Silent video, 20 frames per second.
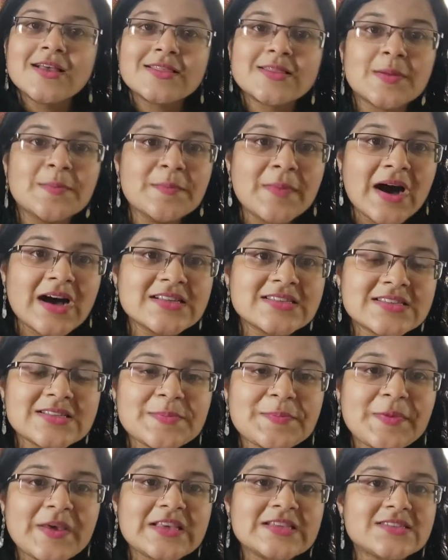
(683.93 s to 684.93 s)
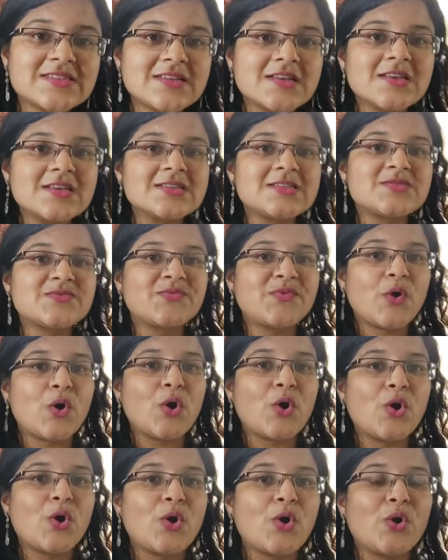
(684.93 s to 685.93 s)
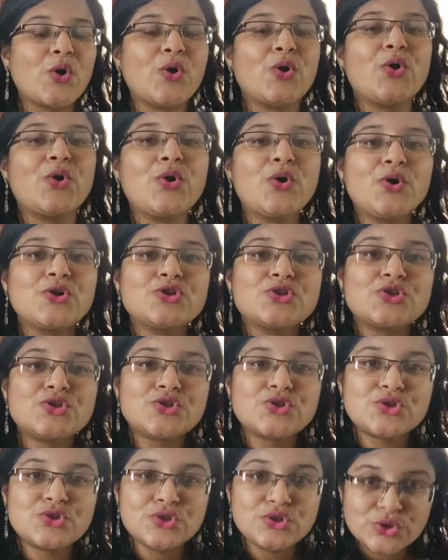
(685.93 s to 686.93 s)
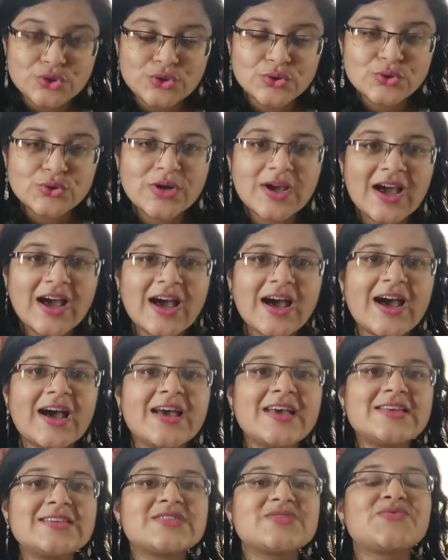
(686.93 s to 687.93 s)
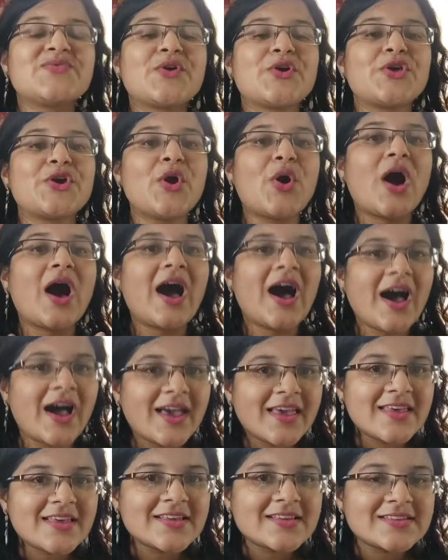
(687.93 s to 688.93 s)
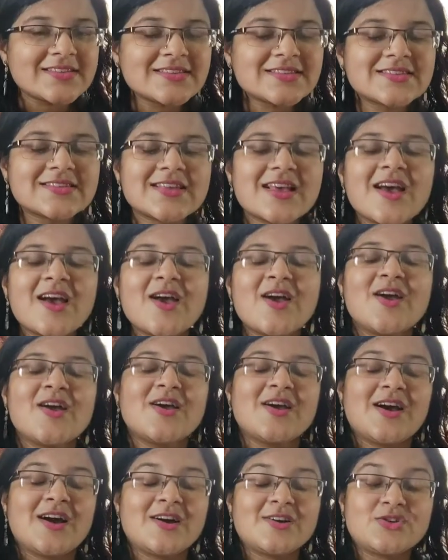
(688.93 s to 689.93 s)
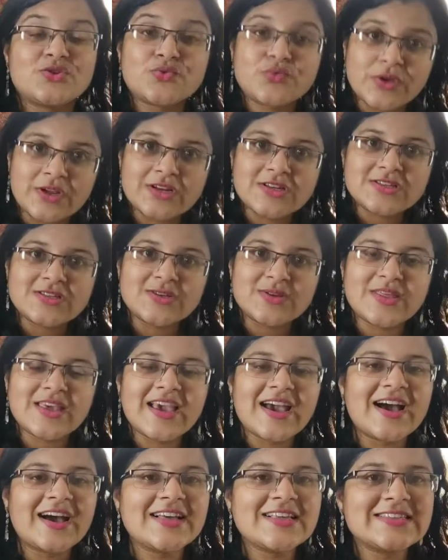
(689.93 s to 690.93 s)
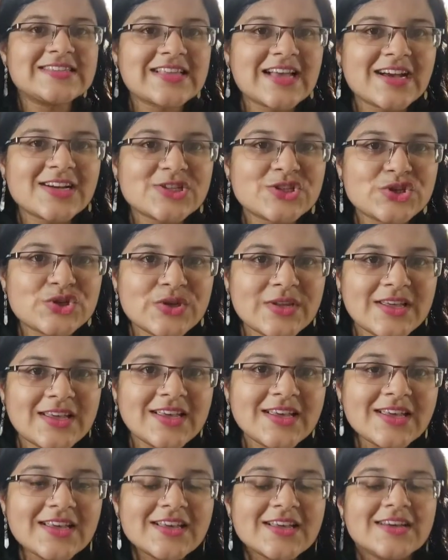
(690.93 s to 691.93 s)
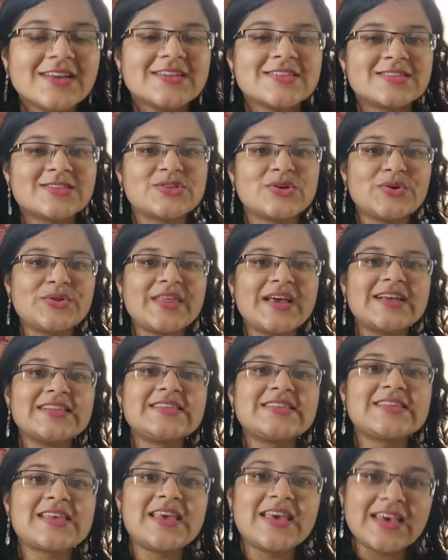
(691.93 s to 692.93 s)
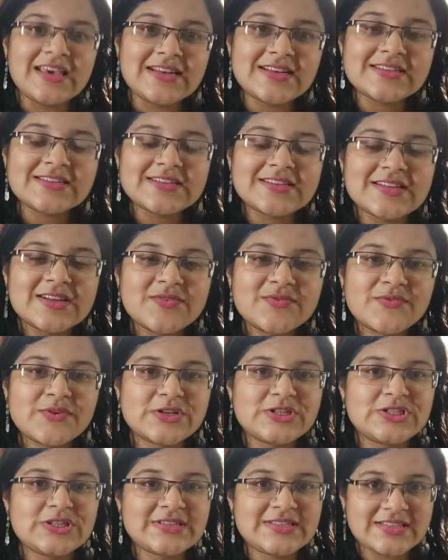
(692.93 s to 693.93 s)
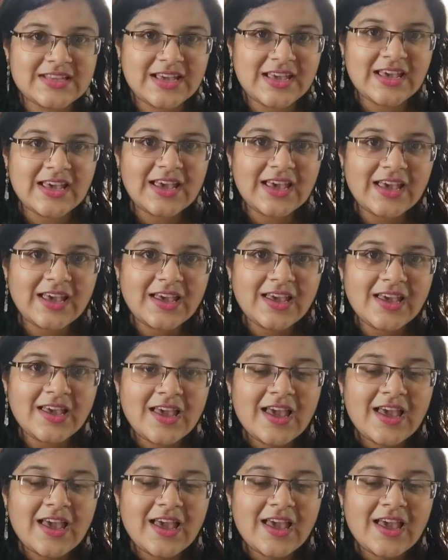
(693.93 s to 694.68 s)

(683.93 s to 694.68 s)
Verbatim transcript: the masterpieces for you guys, for your eyes, a treat to the eyes actually. So that's it for today.